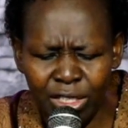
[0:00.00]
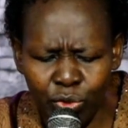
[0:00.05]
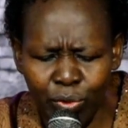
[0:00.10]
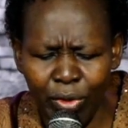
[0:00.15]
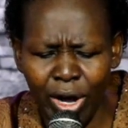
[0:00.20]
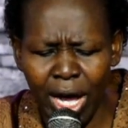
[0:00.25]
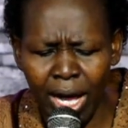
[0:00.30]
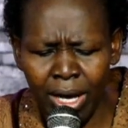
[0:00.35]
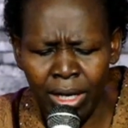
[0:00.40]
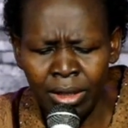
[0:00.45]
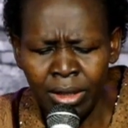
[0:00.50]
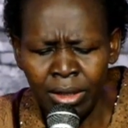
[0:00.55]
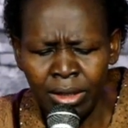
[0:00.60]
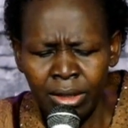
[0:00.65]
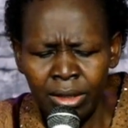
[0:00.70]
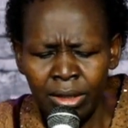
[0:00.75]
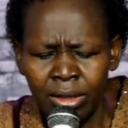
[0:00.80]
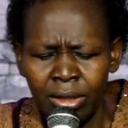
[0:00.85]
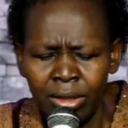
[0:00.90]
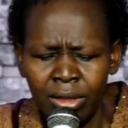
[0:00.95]
were
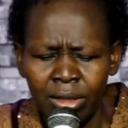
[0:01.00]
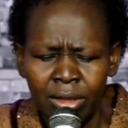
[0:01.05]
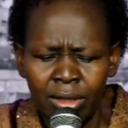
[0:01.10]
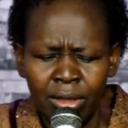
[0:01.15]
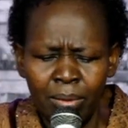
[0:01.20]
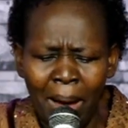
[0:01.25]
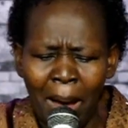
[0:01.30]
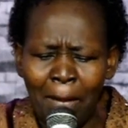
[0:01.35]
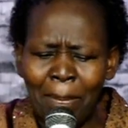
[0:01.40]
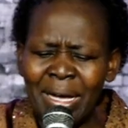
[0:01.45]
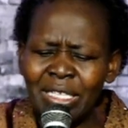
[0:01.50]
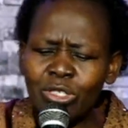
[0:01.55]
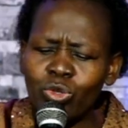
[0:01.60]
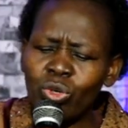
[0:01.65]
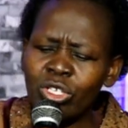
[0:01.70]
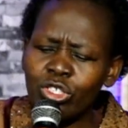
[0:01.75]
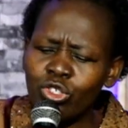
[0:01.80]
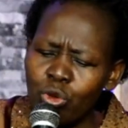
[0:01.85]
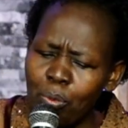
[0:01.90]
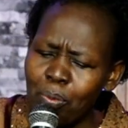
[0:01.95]
purpose
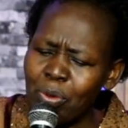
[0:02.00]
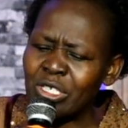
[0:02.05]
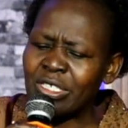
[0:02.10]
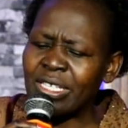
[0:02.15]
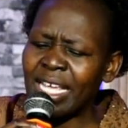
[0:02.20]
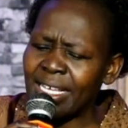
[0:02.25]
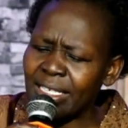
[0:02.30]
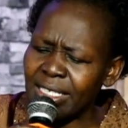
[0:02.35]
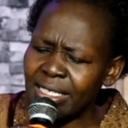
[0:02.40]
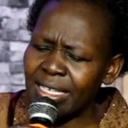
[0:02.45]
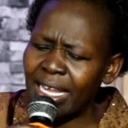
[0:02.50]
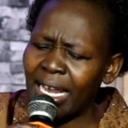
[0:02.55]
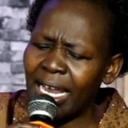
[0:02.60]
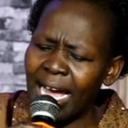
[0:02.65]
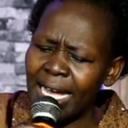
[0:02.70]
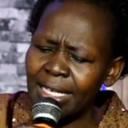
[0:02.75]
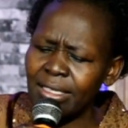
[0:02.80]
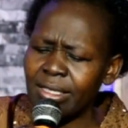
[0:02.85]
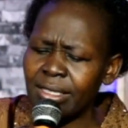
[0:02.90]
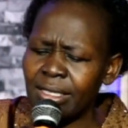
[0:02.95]
was to possess the
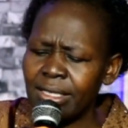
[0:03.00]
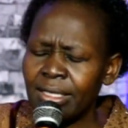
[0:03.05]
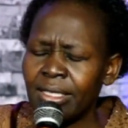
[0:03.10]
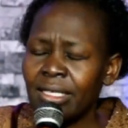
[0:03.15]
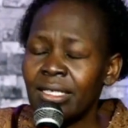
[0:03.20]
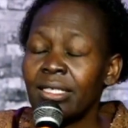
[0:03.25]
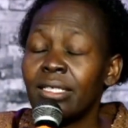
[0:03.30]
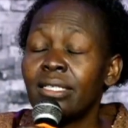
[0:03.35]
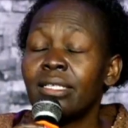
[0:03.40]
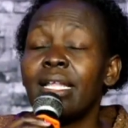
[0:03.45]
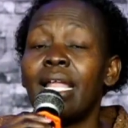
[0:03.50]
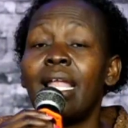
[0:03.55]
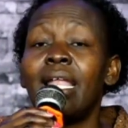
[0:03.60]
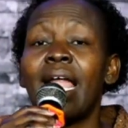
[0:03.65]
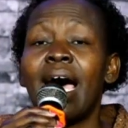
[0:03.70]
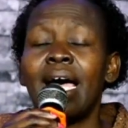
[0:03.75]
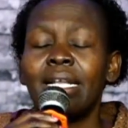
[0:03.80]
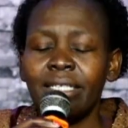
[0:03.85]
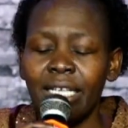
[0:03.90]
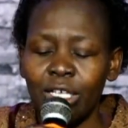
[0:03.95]
land, the
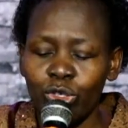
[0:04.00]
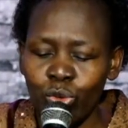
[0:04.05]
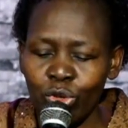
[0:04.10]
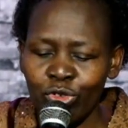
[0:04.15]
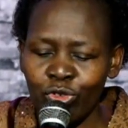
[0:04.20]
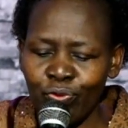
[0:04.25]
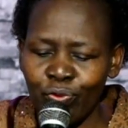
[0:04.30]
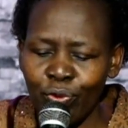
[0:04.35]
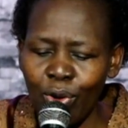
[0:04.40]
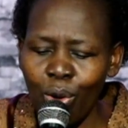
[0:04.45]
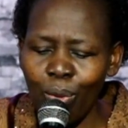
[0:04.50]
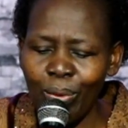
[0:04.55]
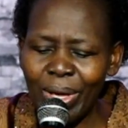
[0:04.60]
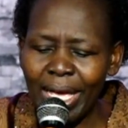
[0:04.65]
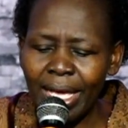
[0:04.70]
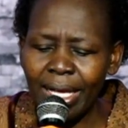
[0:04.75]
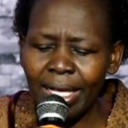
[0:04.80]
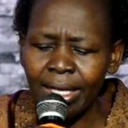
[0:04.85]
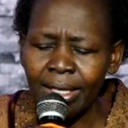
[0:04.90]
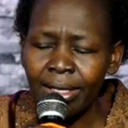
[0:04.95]
land that was
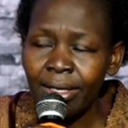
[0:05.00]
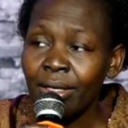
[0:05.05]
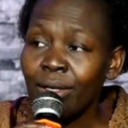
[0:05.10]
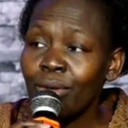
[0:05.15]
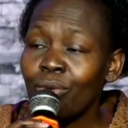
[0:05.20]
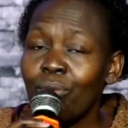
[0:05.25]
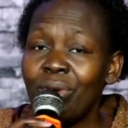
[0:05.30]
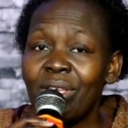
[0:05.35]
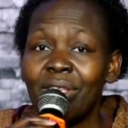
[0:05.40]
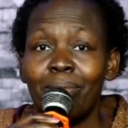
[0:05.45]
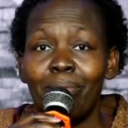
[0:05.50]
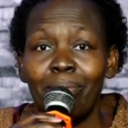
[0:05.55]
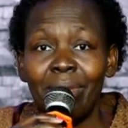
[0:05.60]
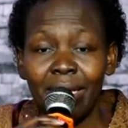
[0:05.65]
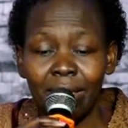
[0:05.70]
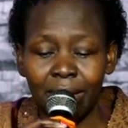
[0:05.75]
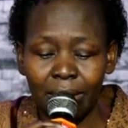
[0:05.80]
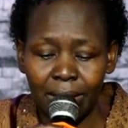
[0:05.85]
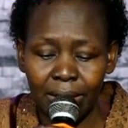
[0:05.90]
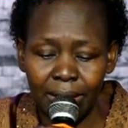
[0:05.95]
flowing with
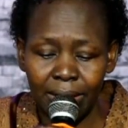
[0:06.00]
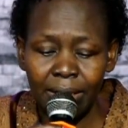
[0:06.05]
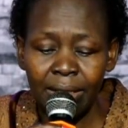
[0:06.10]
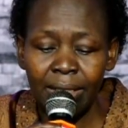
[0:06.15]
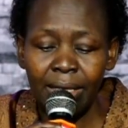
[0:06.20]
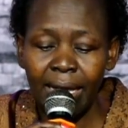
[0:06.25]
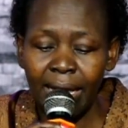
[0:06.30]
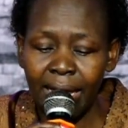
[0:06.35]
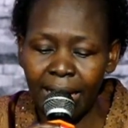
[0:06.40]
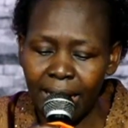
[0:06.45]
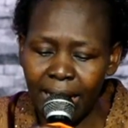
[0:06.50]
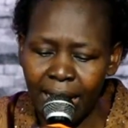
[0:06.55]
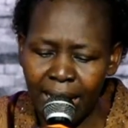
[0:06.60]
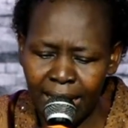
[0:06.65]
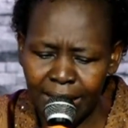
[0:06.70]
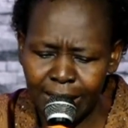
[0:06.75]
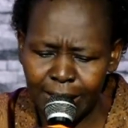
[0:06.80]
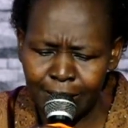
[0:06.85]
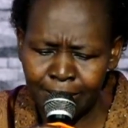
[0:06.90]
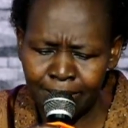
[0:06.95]
milk and
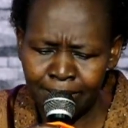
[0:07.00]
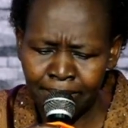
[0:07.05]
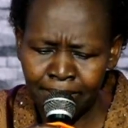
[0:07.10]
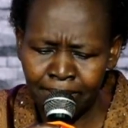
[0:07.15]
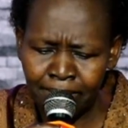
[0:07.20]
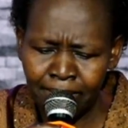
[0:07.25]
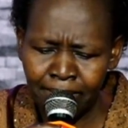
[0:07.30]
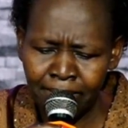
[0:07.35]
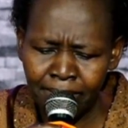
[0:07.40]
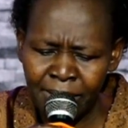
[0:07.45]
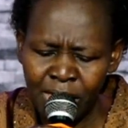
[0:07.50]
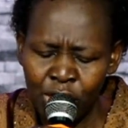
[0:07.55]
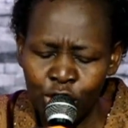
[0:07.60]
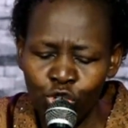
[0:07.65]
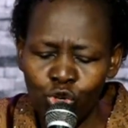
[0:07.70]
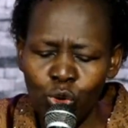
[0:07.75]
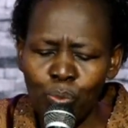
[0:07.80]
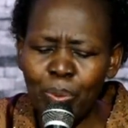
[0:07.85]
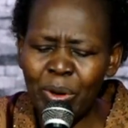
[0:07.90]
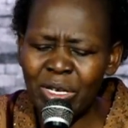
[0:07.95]
honey.
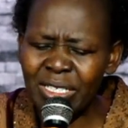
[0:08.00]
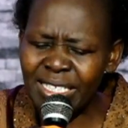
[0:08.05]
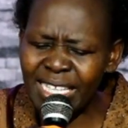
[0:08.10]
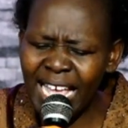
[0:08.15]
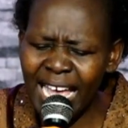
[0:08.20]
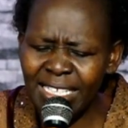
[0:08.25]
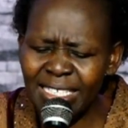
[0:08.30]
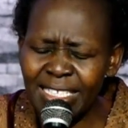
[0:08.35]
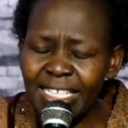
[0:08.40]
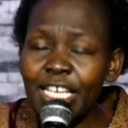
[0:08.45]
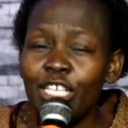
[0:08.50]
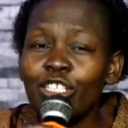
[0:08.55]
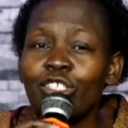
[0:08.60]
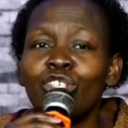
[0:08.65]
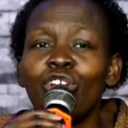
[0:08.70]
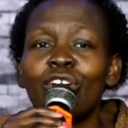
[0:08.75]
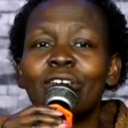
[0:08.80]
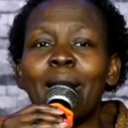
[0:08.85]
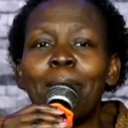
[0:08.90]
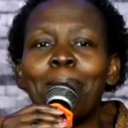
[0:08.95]
To possess is
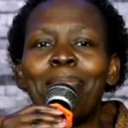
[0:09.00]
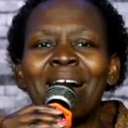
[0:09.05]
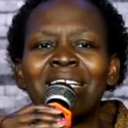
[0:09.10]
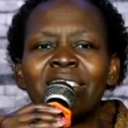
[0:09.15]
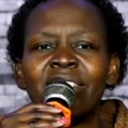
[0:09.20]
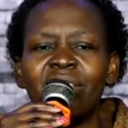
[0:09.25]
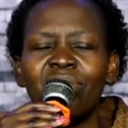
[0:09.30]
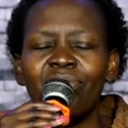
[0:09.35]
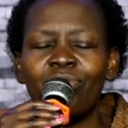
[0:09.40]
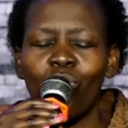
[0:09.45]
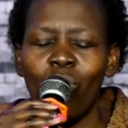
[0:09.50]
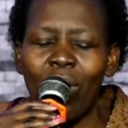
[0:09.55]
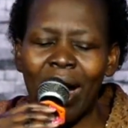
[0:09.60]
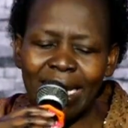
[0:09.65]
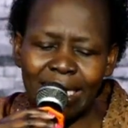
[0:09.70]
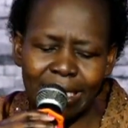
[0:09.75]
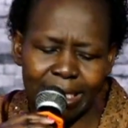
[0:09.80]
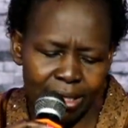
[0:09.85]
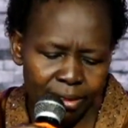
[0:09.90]
not a passive word.